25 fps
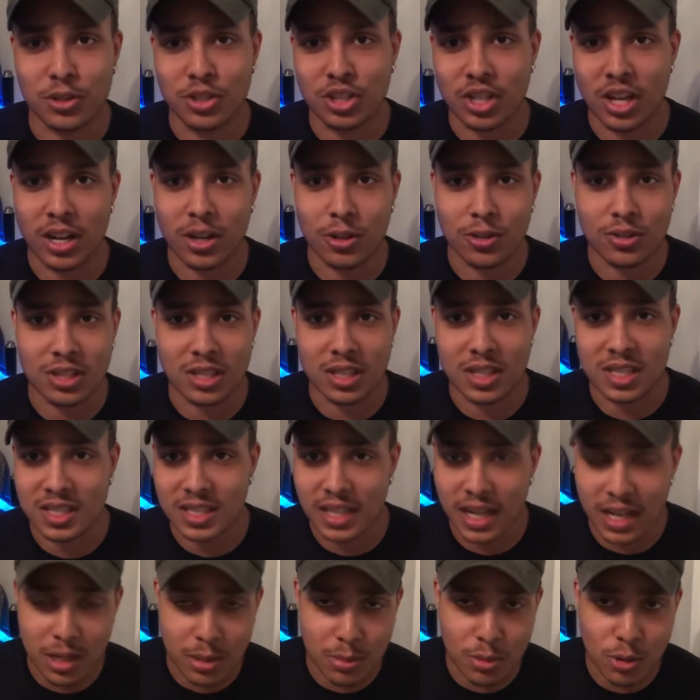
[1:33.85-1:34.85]
channel
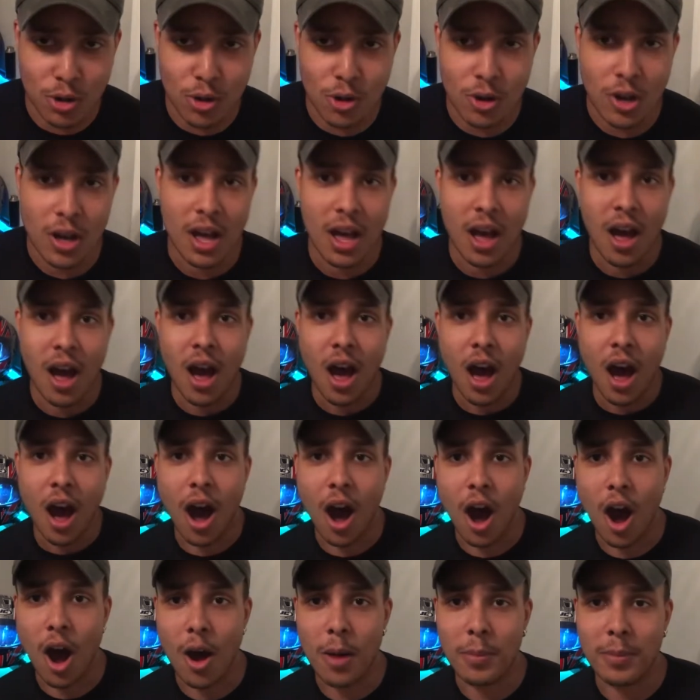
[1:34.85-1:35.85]
sustainable
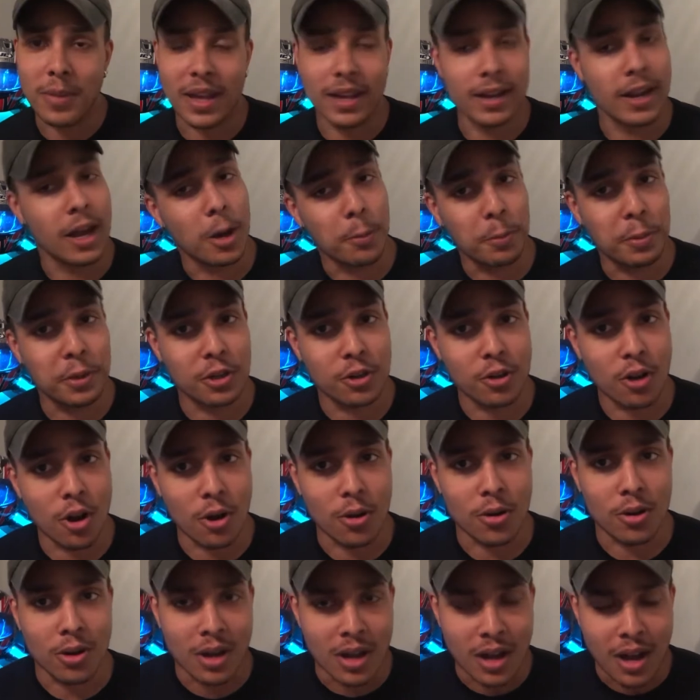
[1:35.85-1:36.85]
and help it
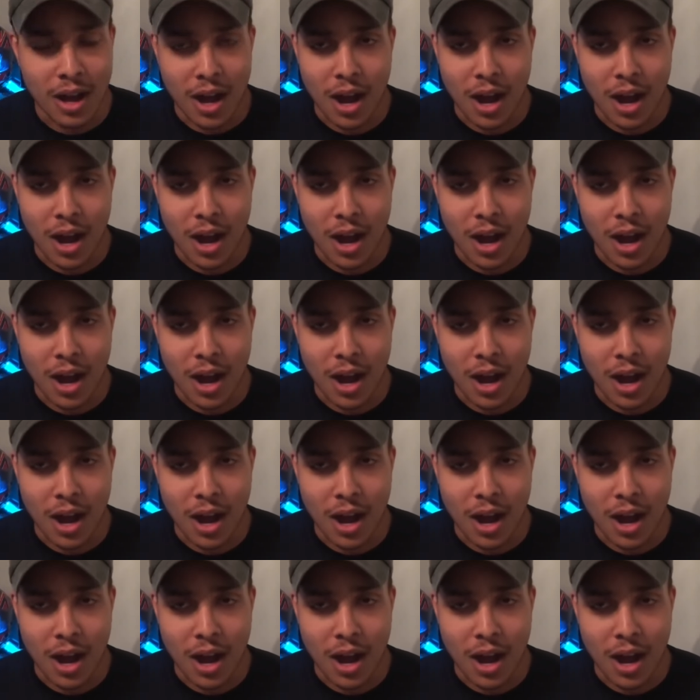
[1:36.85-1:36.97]
grow.